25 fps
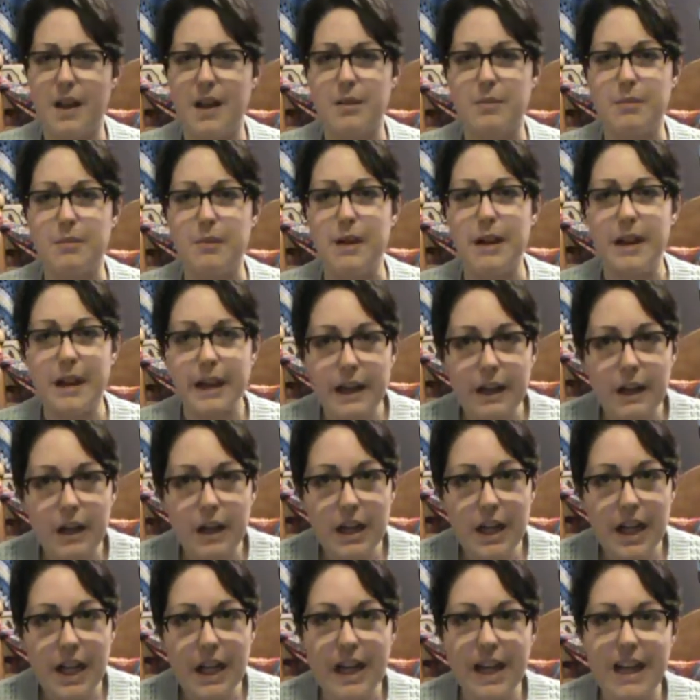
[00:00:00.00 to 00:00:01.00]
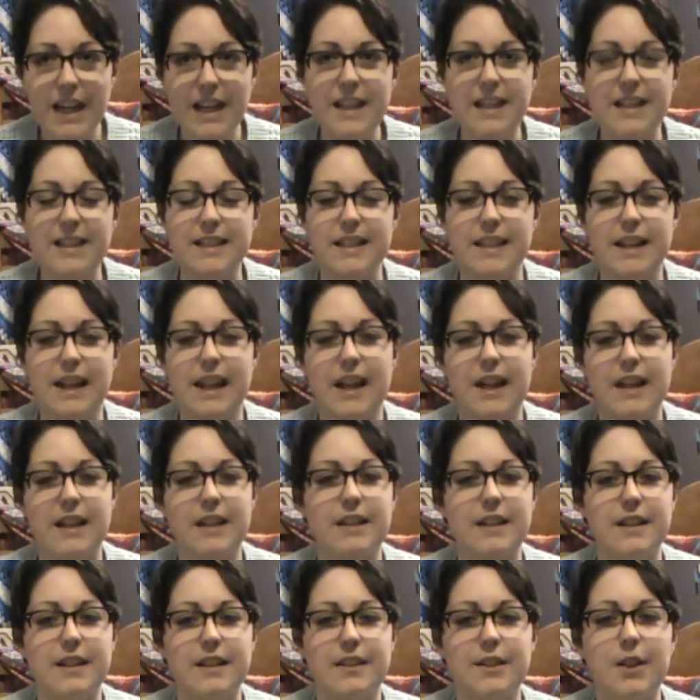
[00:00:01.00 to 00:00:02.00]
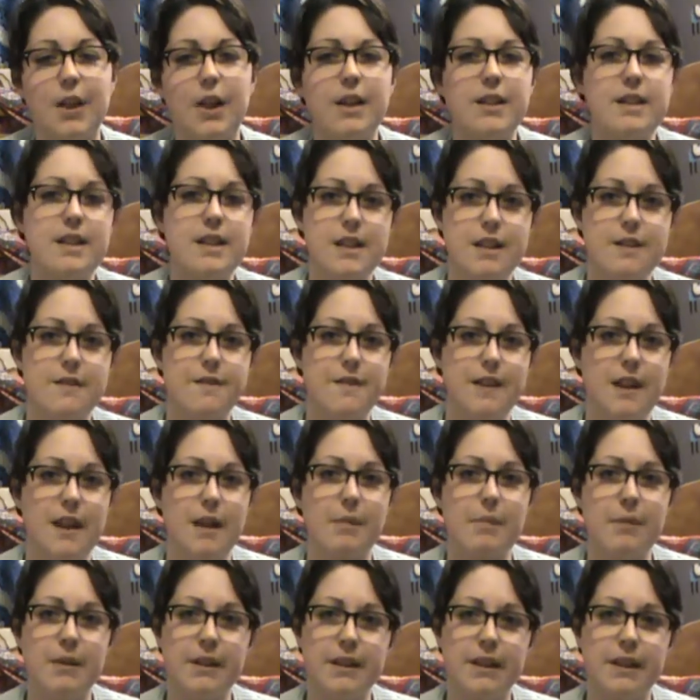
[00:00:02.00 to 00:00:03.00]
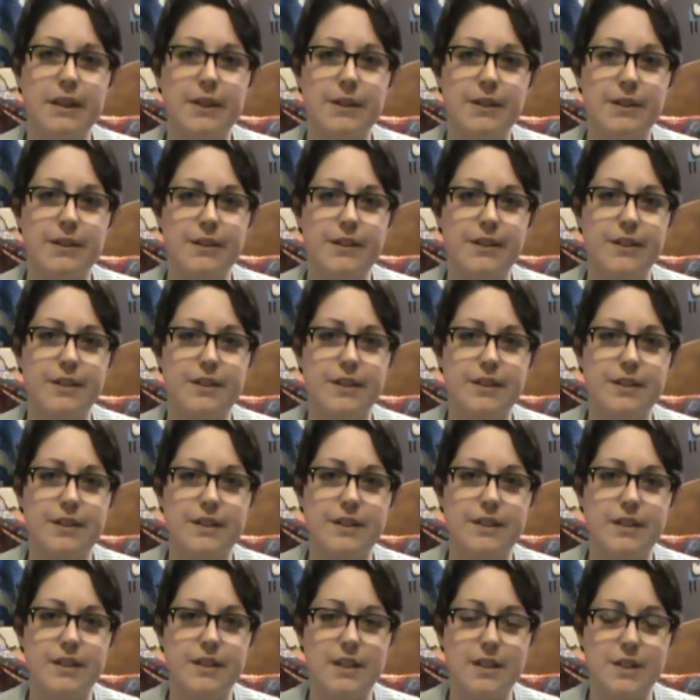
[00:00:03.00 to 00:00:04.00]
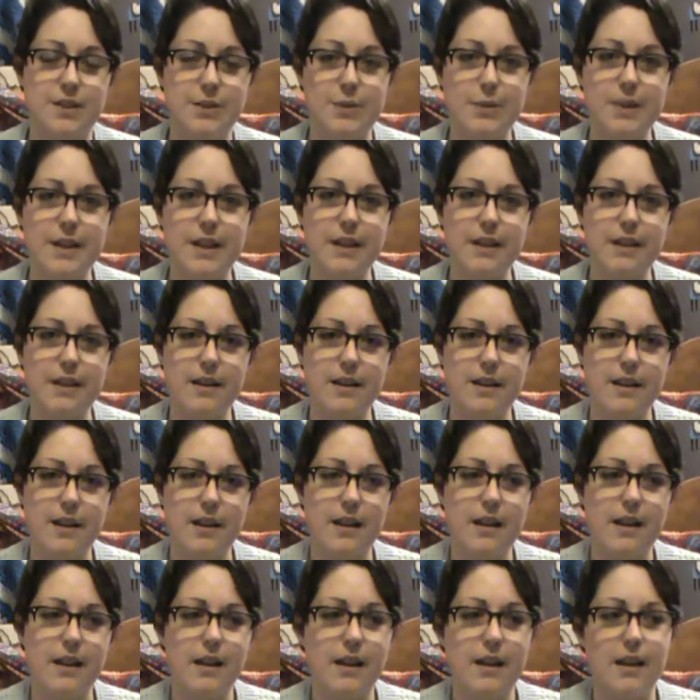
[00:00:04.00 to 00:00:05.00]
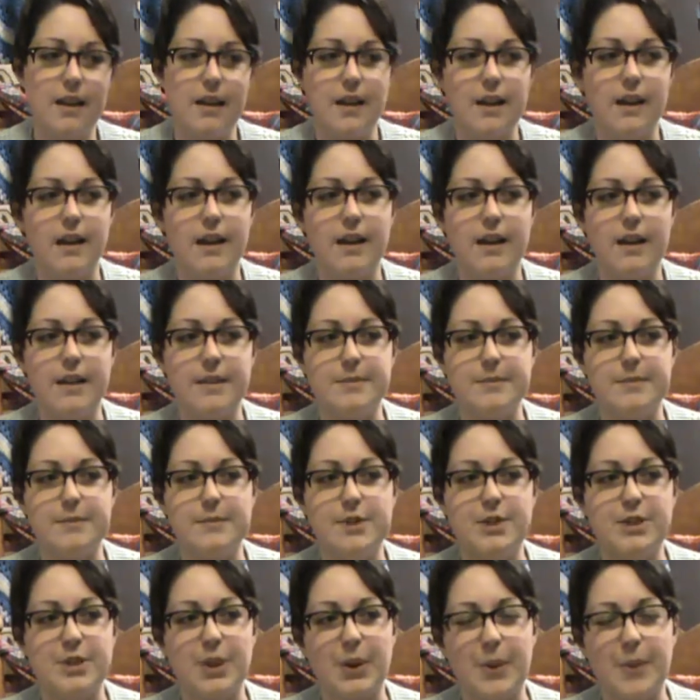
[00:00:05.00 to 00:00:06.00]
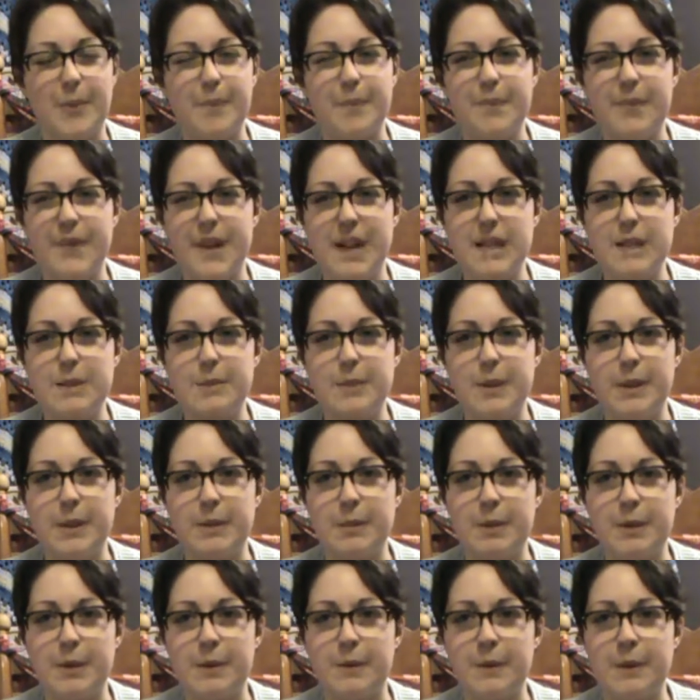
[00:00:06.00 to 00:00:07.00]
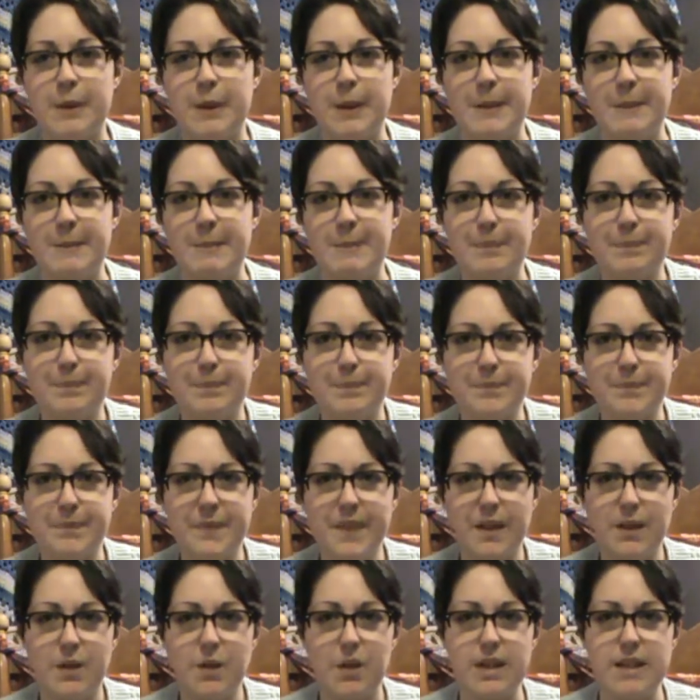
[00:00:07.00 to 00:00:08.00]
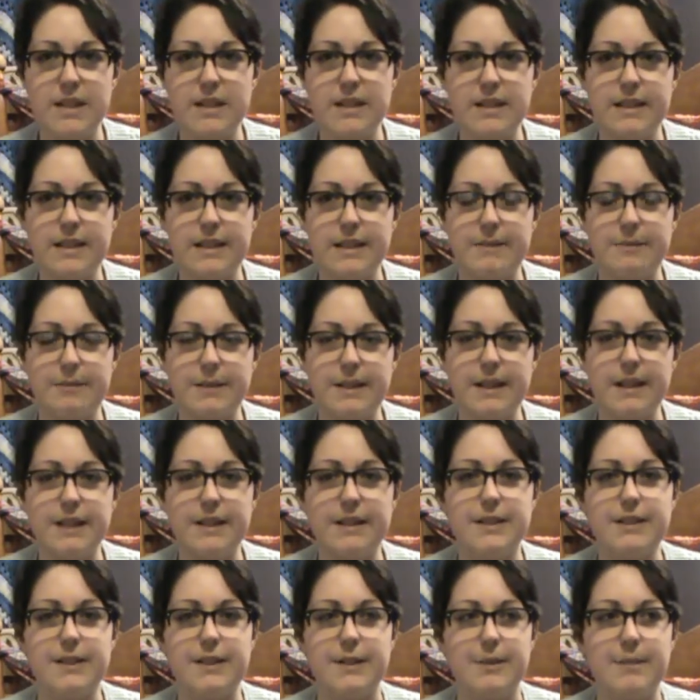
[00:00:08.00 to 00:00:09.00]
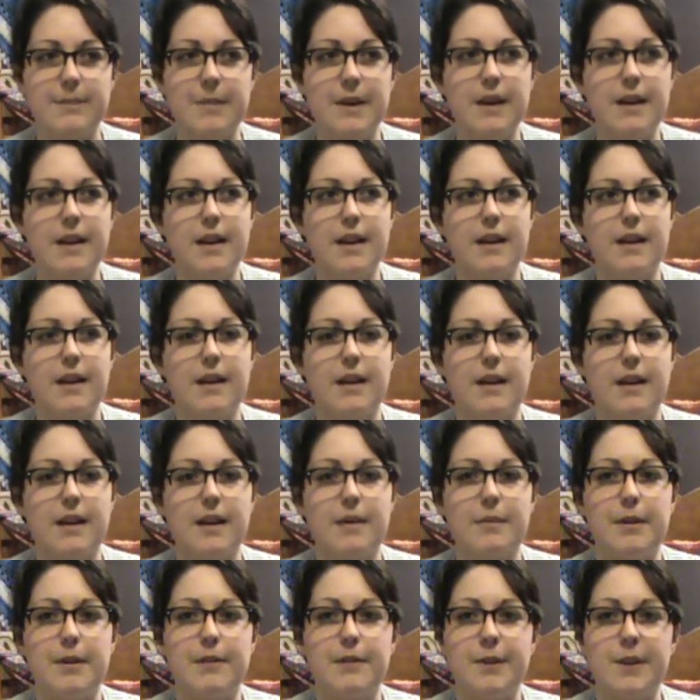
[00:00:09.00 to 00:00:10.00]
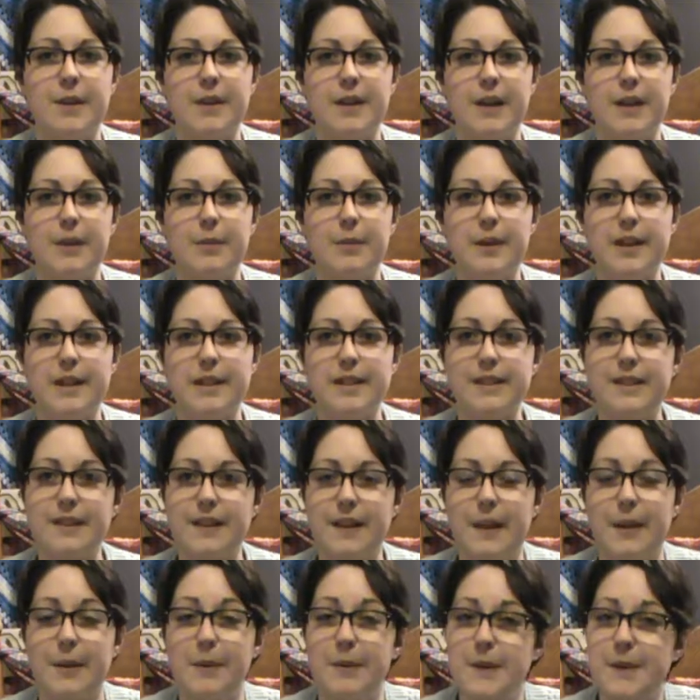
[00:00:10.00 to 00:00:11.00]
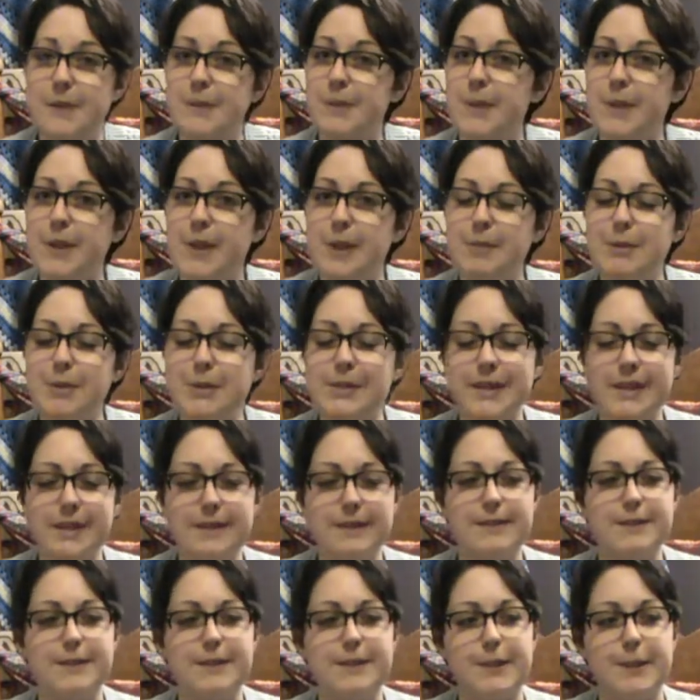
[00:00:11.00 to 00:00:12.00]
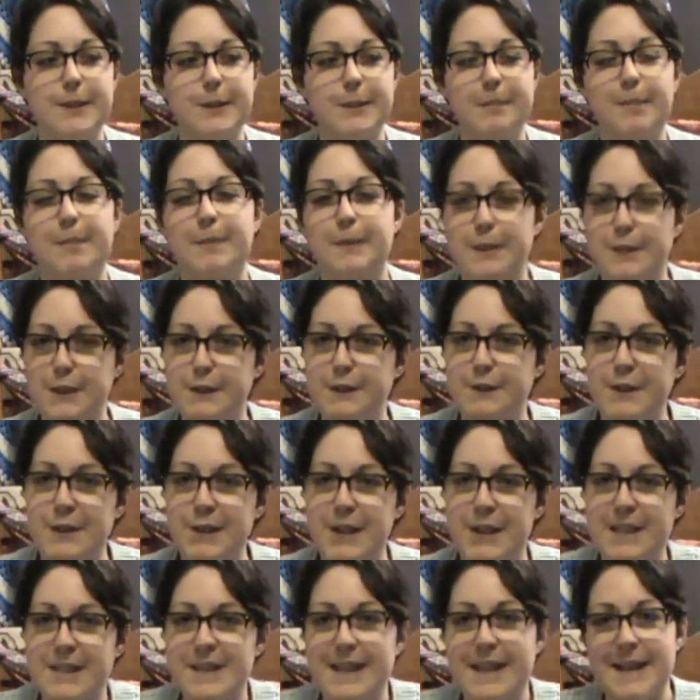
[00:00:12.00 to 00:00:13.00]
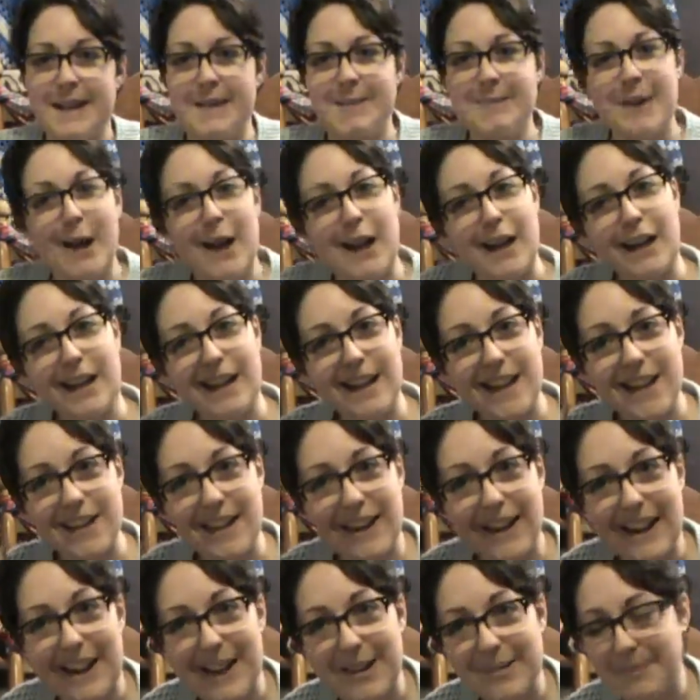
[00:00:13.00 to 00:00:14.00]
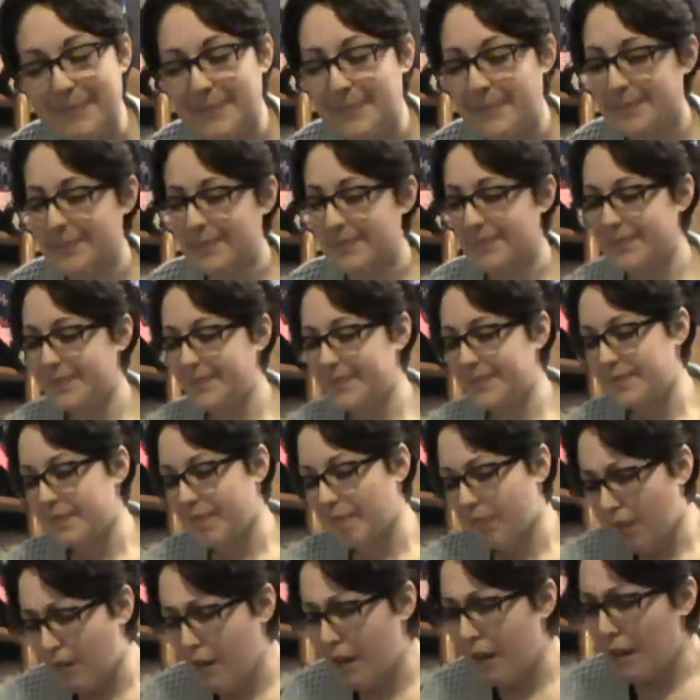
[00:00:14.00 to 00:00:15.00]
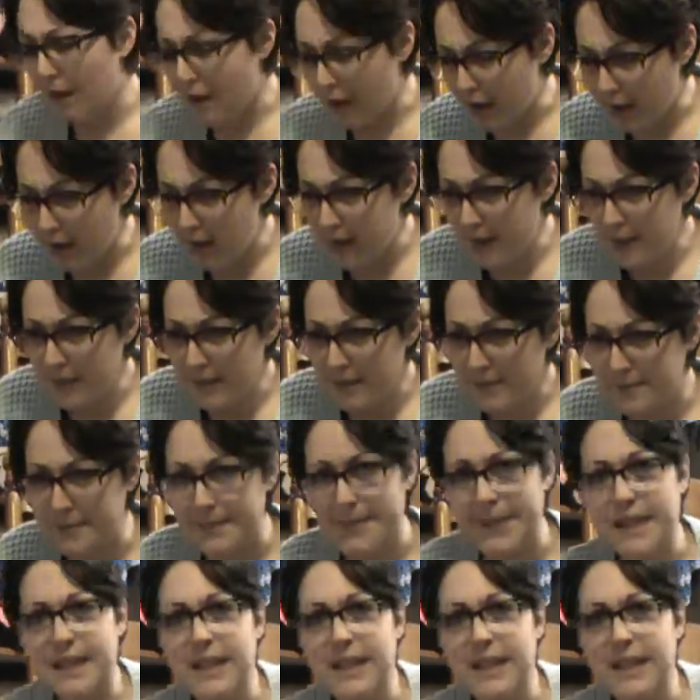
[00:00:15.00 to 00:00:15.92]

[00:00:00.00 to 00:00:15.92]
a migraine and I had a loss in the family earlier this week. So it's been a bit of a crazy week, so I figured I'd wait till I was more up to it. So it's a few days late, but here I am.